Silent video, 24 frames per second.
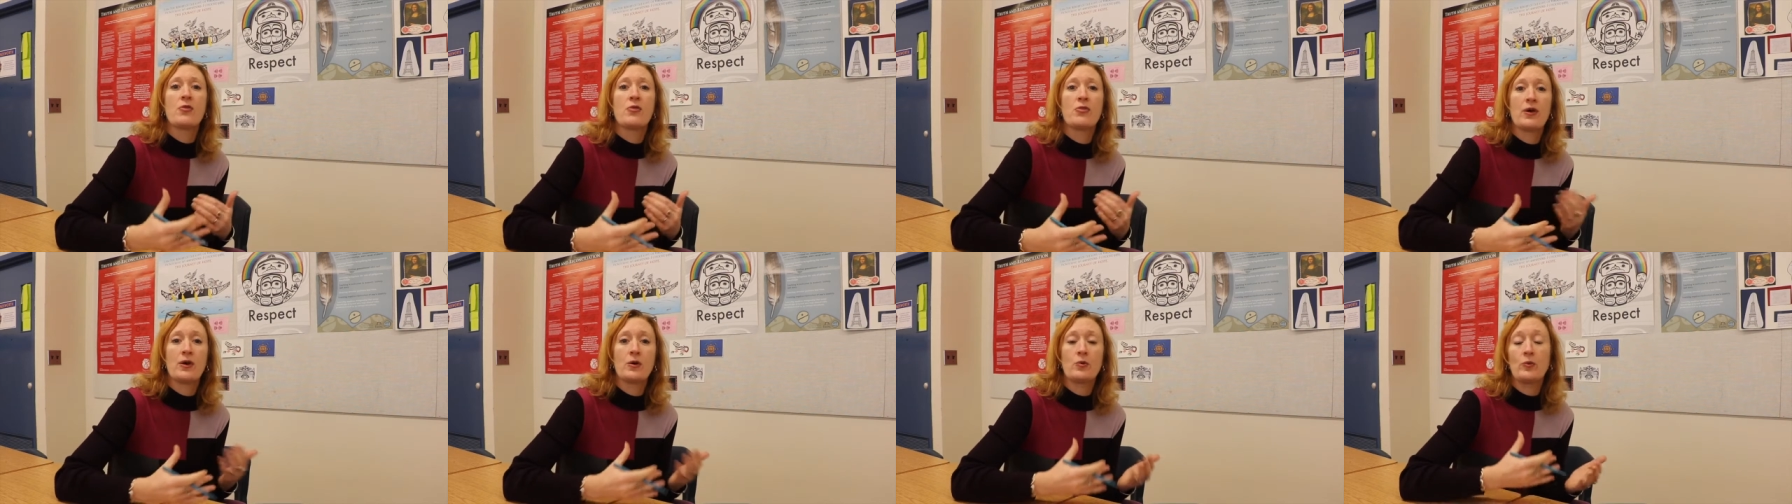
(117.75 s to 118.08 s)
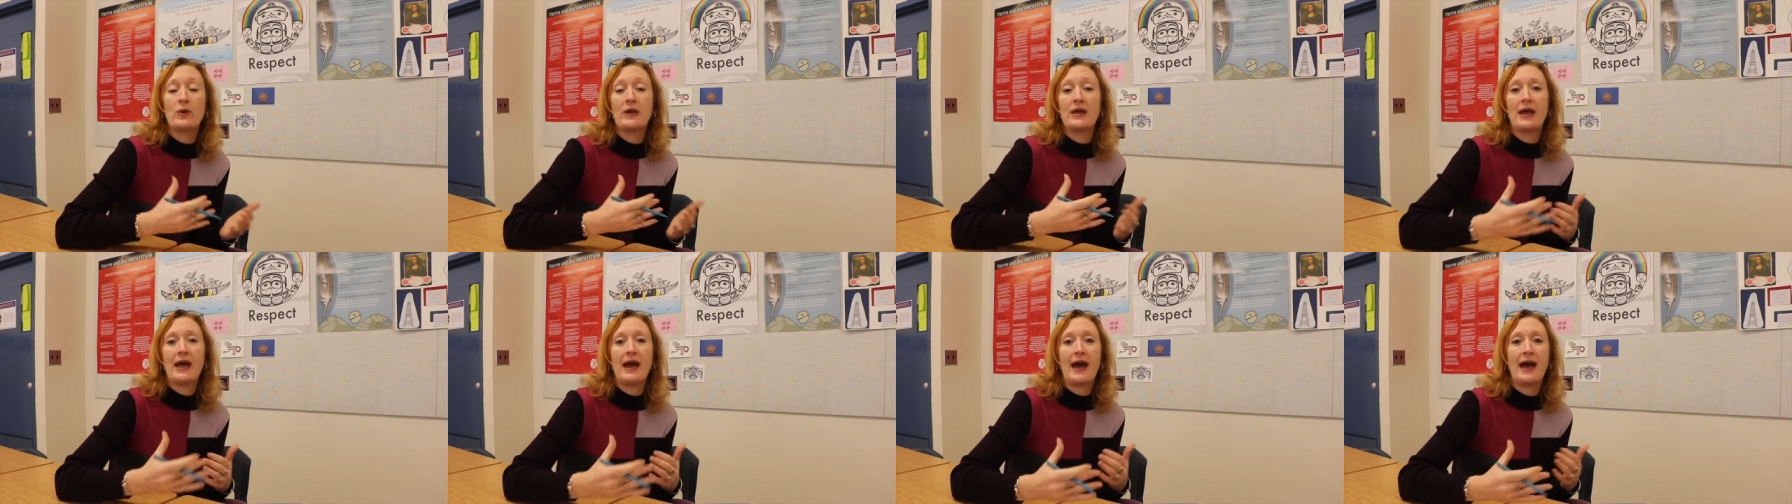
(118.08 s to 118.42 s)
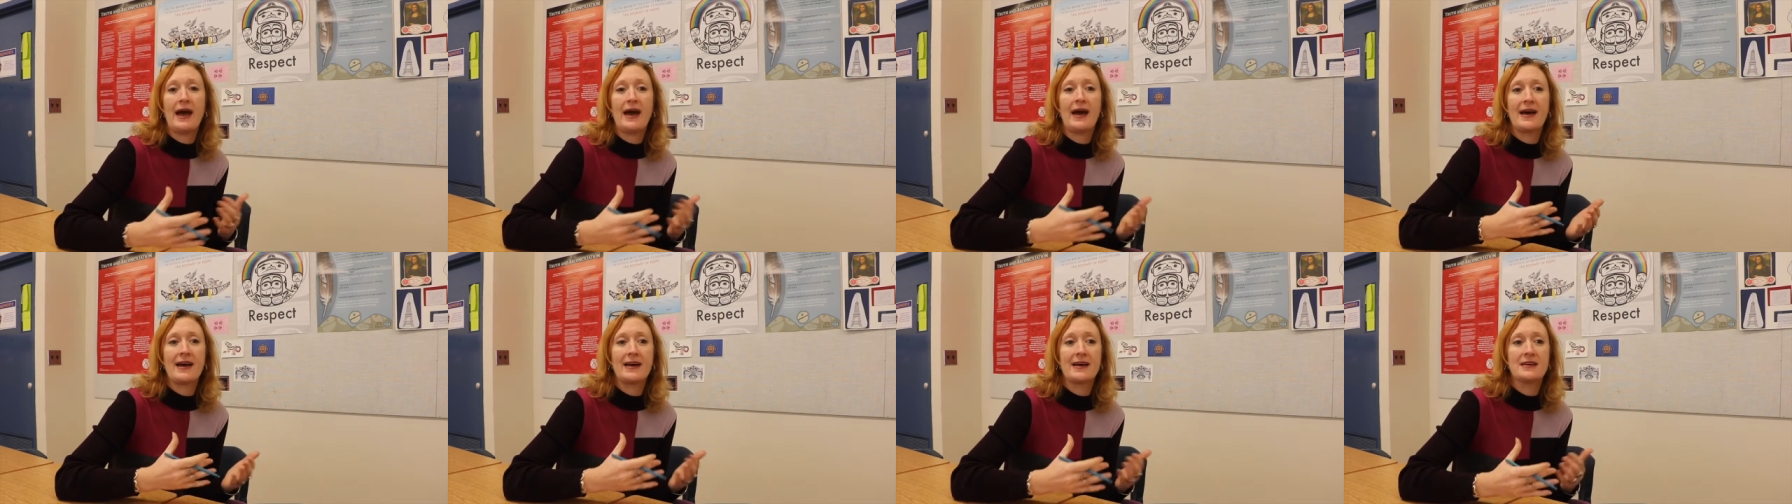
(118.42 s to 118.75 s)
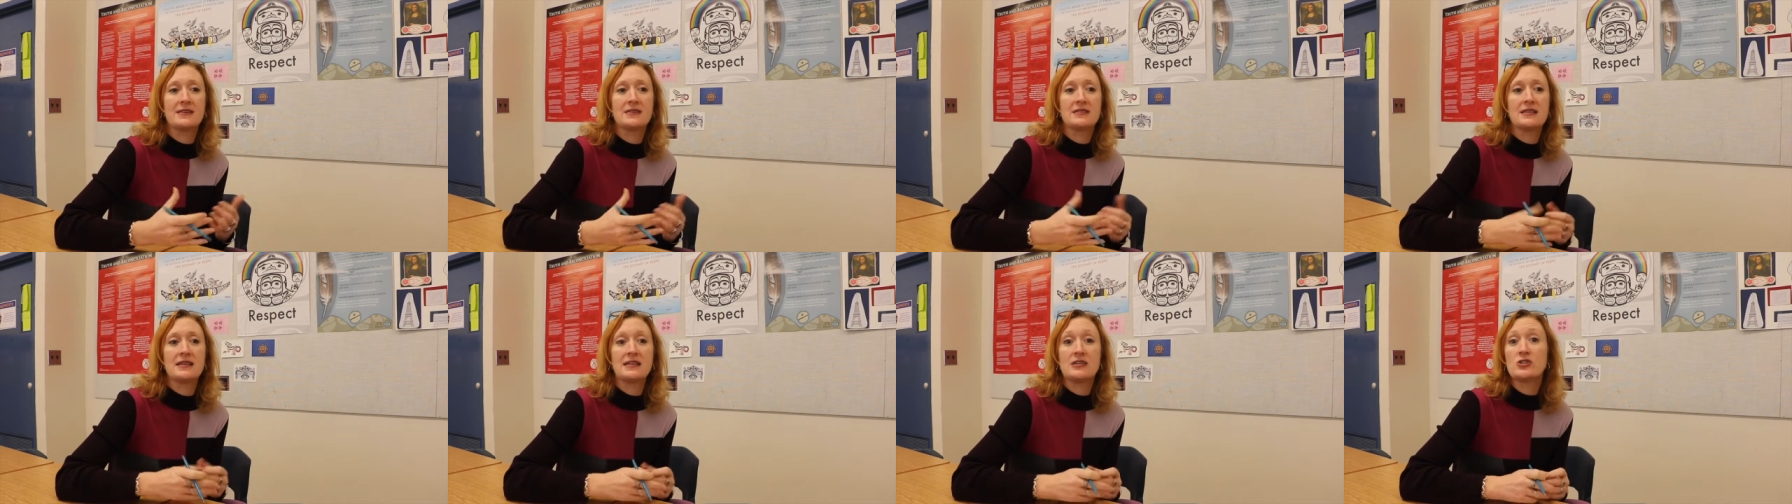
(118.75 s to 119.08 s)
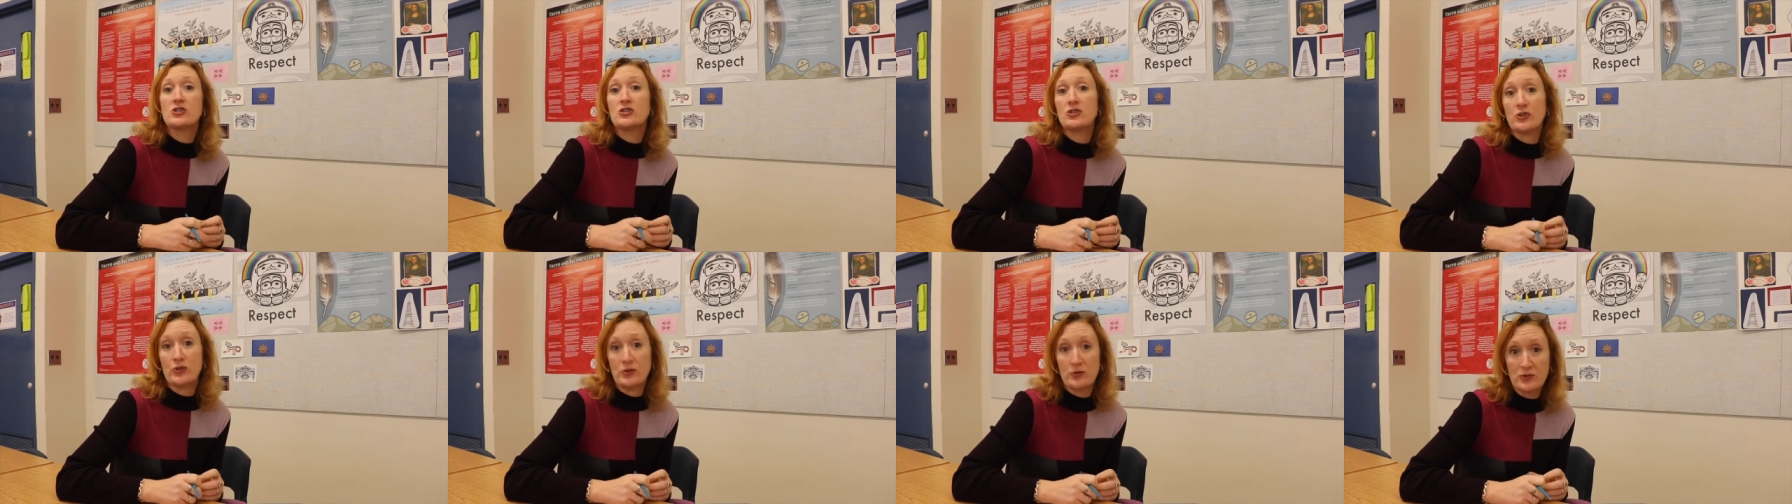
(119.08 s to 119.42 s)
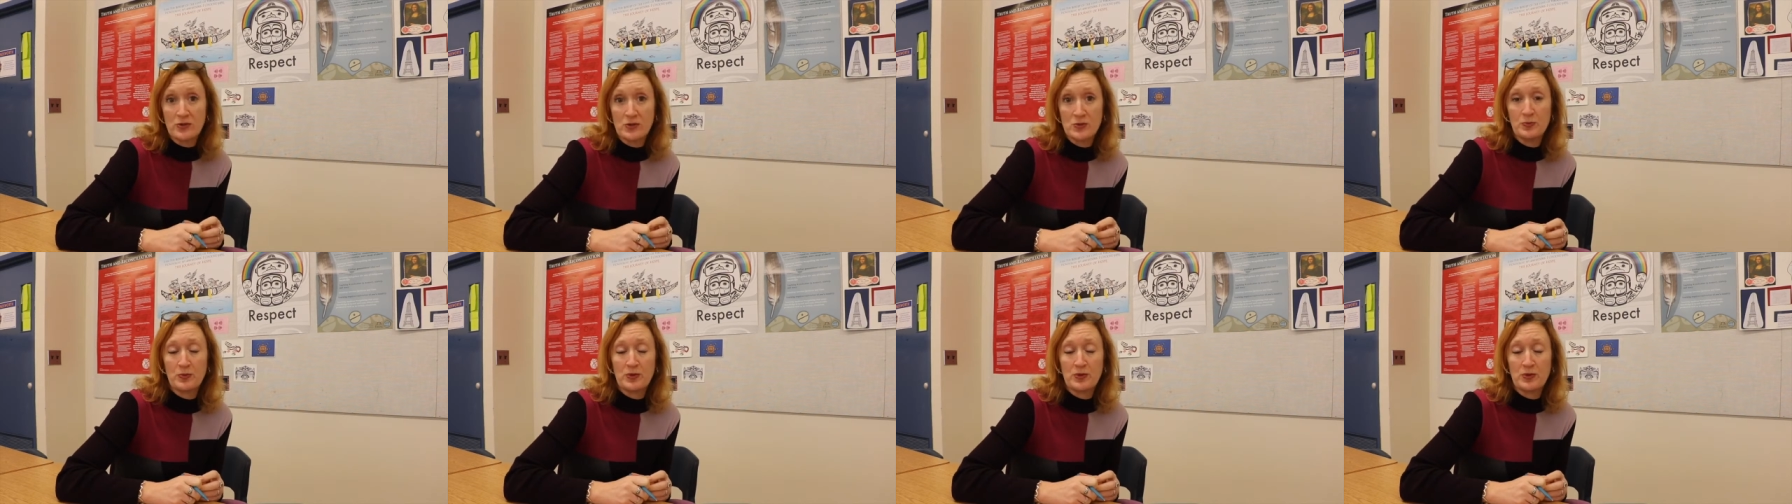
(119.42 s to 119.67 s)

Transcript: that we had issues